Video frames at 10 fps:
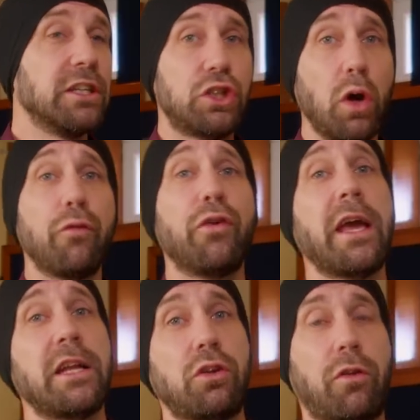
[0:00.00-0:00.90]
Don't
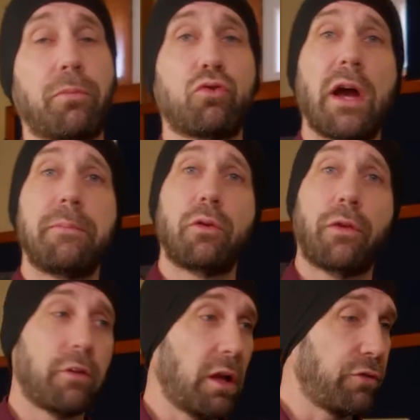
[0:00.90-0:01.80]
forget to subscribe to
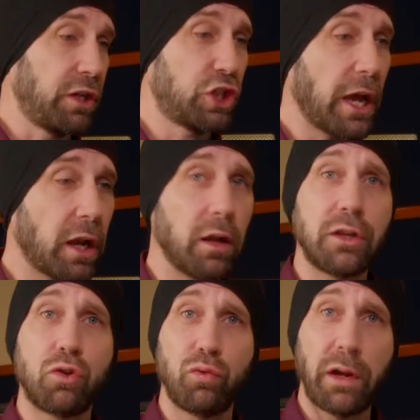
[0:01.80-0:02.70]
this lovely channel
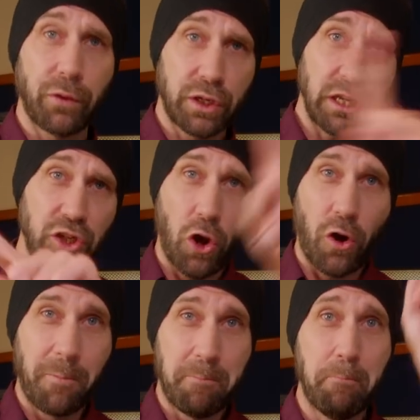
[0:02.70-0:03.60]
and to ring the ding dong
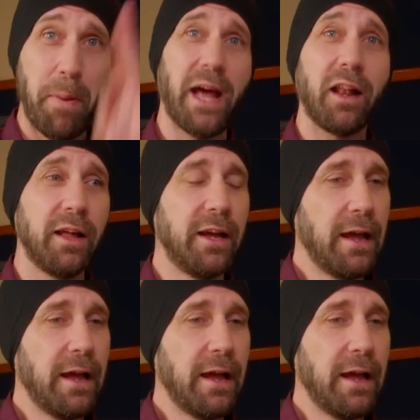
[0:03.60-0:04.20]
bell.